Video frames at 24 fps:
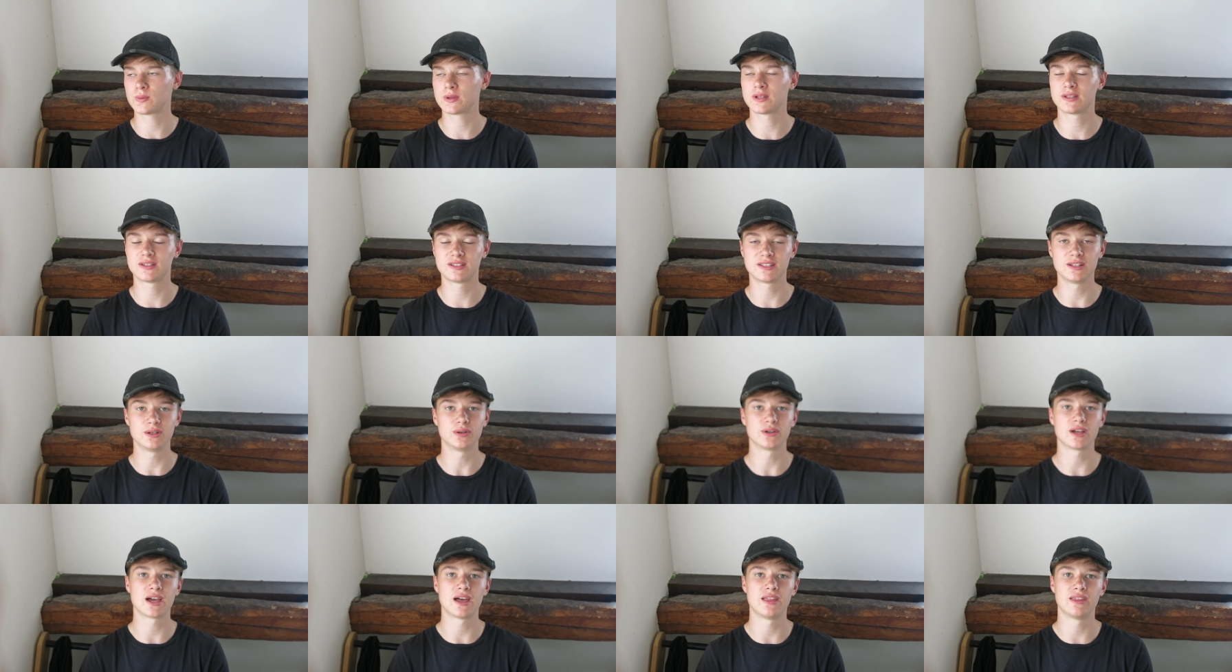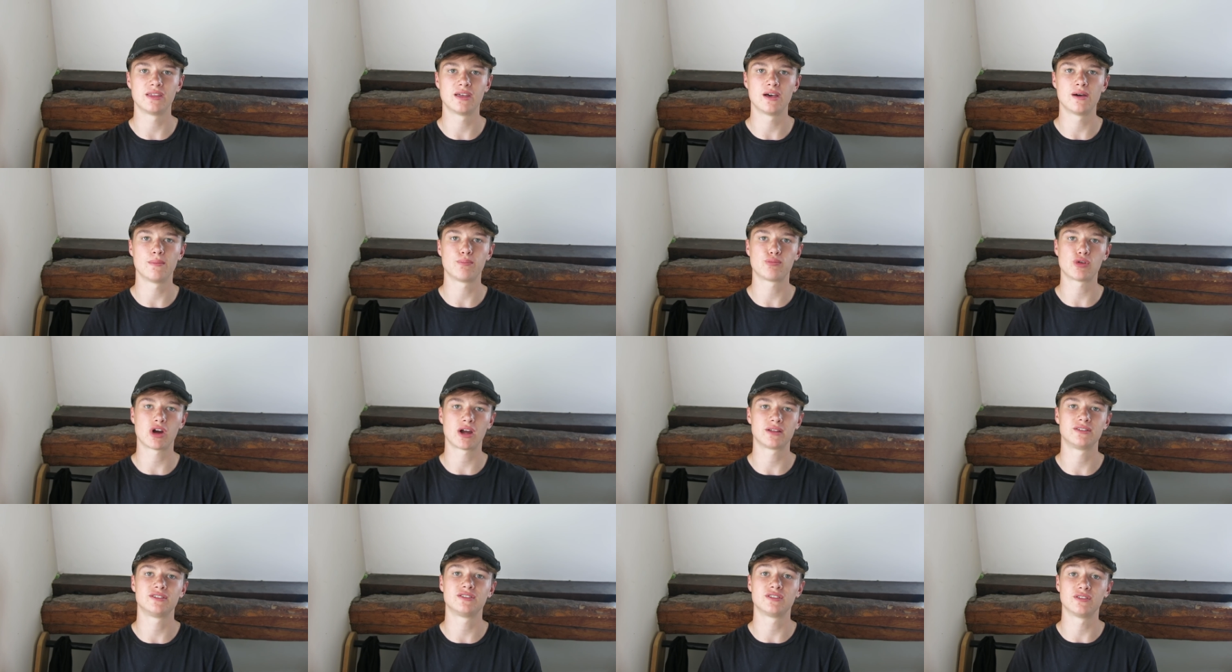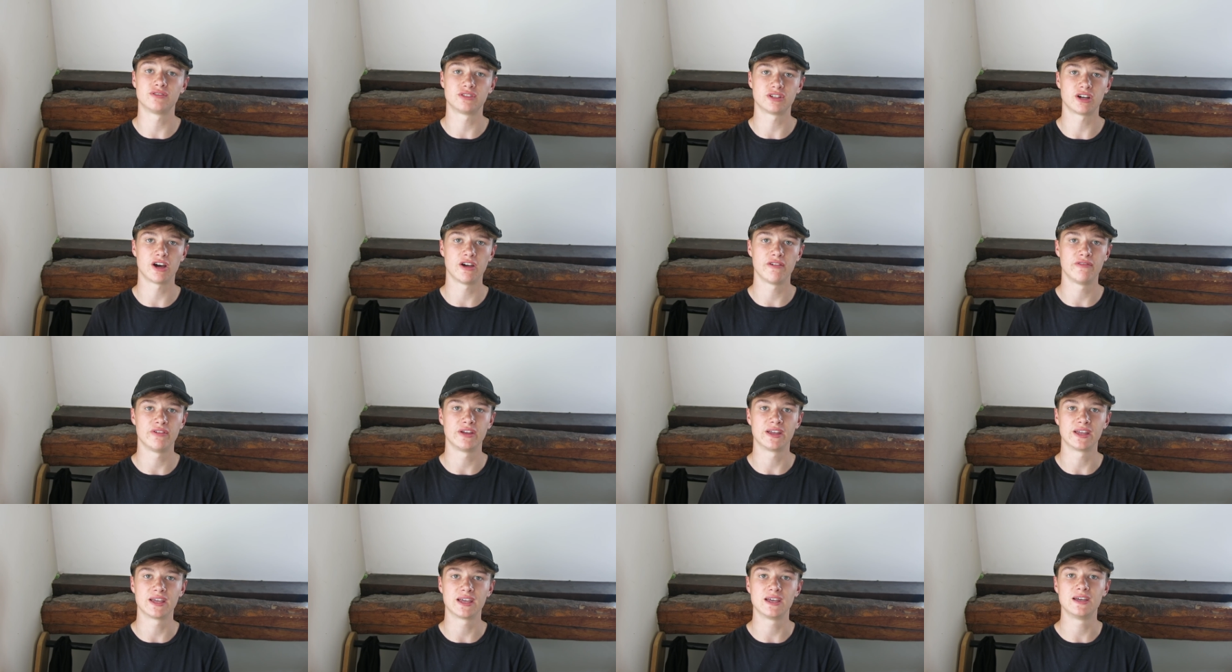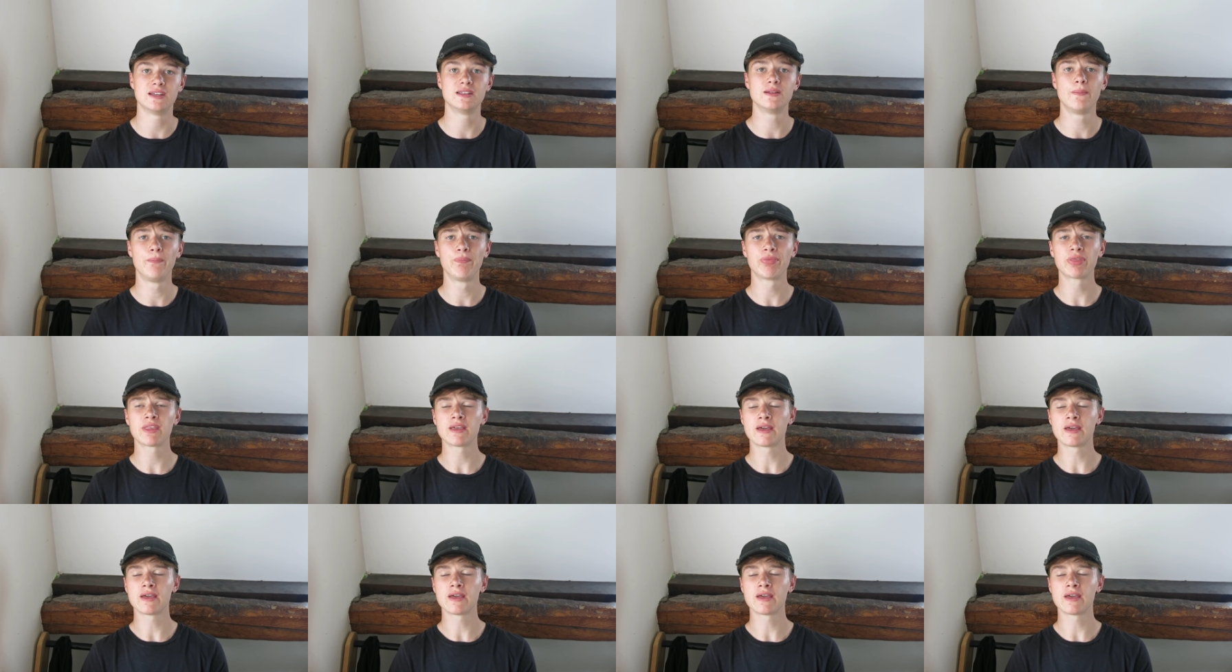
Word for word: still getting the practice of diving in.